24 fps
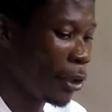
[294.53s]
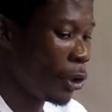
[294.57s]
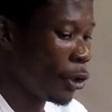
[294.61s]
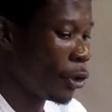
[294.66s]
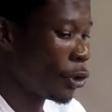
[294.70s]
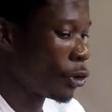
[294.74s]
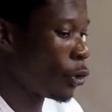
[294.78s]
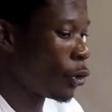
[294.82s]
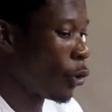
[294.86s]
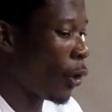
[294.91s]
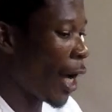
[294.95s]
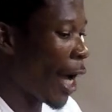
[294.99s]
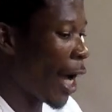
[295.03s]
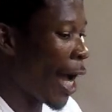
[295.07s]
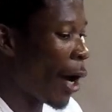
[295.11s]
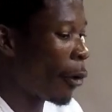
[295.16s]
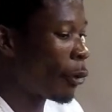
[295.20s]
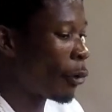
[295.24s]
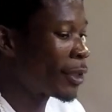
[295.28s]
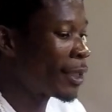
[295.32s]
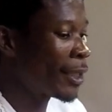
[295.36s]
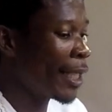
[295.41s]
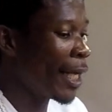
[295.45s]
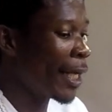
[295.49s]
So
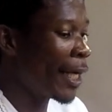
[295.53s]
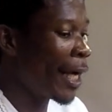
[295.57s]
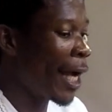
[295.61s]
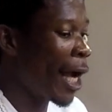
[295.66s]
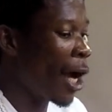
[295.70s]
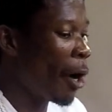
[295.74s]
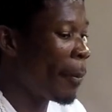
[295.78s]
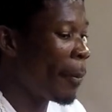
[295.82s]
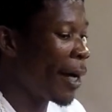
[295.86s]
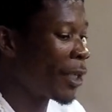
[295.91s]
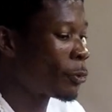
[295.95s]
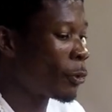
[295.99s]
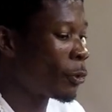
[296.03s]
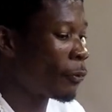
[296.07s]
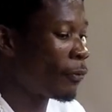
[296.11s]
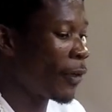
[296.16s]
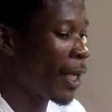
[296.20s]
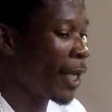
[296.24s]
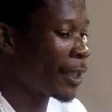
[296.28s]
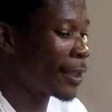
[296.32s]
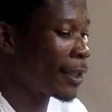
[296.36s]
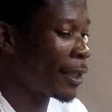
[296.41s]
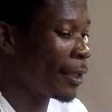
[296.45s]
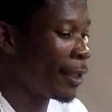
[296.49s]
I'll check how much
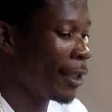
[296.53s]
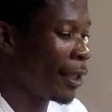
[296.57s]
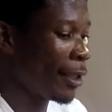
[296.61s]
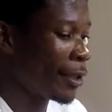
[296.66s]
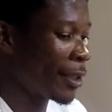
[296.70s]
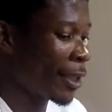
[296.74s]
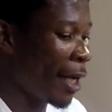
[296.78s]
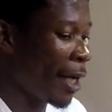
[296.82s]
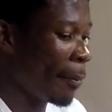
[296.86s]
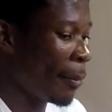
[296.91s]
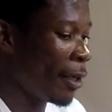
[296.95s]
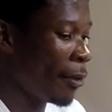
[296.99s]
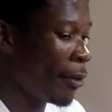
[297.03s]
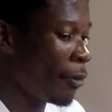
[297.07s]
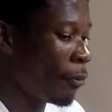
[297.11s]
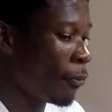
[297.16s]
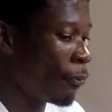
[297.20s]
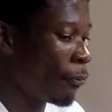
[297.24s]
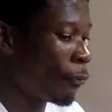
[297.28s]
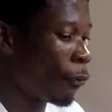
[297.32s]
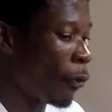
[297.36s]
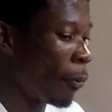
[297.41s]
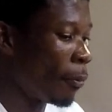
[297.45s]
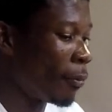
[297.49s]
reflection is coming
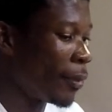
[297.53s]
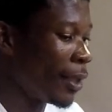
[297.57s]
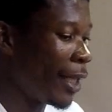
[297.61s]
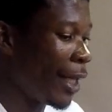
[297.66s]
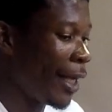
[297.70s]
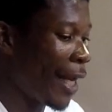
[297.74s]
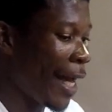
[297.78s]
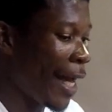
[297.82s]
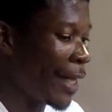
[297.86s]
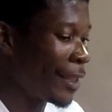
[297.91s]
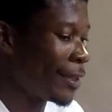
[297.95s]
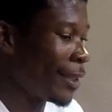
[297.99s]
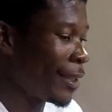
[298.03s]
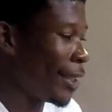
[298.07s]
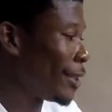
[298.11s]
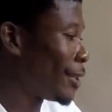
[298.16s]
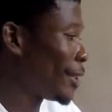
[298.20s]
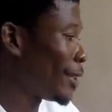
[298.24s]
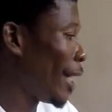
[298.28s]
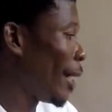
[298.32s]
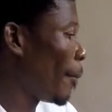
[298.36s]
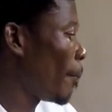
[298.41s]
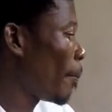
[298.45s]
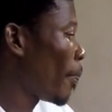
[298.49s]
from the light
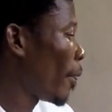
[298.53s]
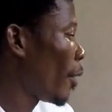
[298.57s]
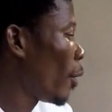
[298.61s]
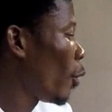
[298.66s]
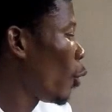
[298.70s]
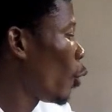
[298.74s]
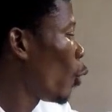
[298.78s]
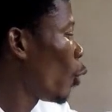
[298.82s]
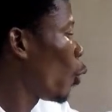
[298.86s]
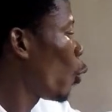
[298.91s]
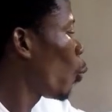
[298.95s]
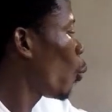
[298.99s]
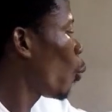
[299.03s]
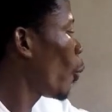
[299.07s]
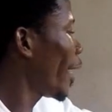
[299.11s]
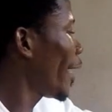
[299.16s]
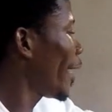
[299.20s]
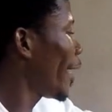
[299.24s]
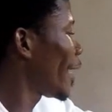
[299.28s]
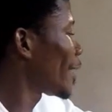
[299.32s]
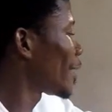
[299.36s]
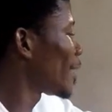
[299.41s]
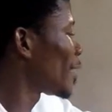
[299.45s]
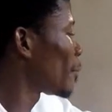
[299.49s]
sensor when
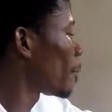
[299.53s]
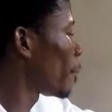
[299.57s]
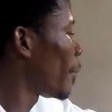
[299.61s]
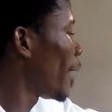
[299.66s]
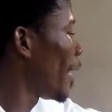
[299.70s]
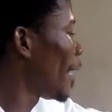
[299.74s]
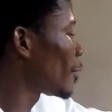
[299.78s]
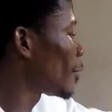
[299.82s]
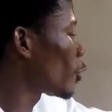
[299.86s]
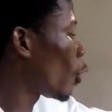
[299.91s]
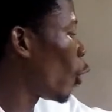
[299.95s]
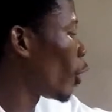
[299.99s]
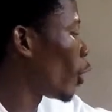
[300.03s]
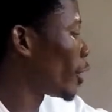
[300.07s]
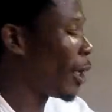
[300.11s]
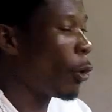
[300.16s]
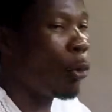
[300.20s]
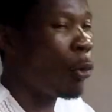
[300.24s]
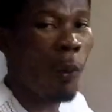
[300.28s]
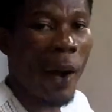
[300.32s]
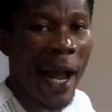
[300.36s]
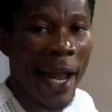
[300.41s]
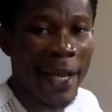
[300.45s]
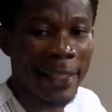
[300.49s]
it is placed on a
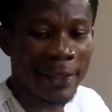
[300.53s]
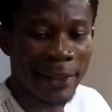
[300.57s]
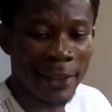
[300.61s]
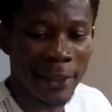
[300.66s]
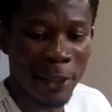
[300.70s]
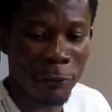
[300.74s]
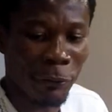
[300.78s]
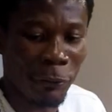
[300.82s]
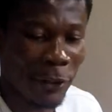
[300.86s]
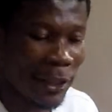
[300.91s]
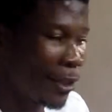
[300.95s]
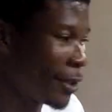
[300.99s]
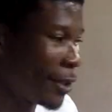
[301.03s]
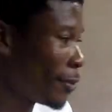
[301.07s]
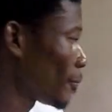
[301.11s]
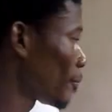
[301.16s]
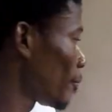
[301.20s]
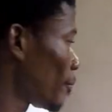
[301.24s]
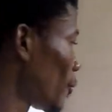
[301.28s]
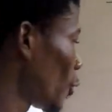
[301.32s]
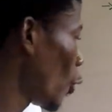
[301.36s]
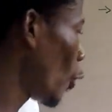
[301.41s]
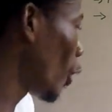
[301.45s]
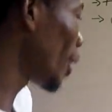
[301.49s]
white surface,
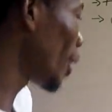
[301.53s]
on